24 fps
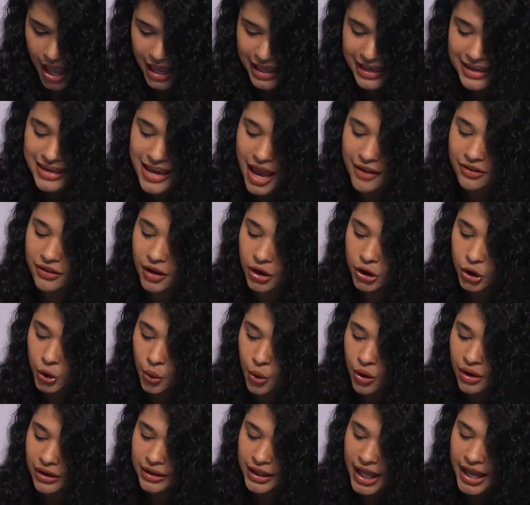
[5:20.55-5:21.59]
Yet the
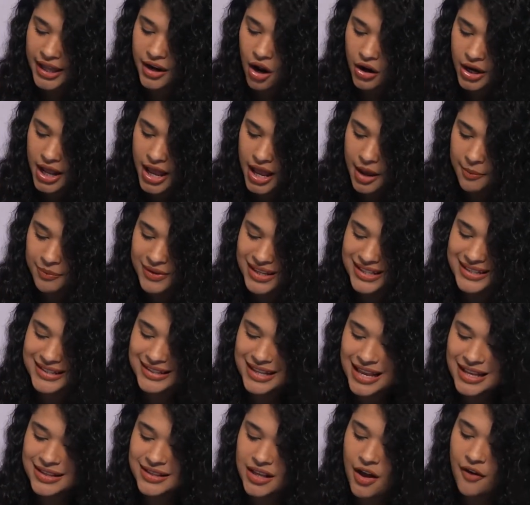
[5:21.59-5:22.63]
Lord laid on him the
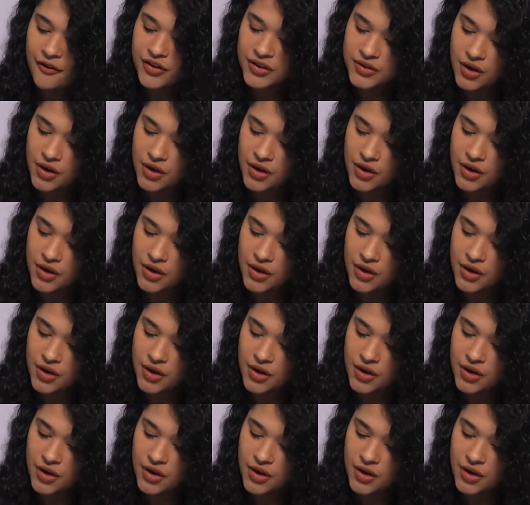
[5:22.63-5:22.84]
sins of us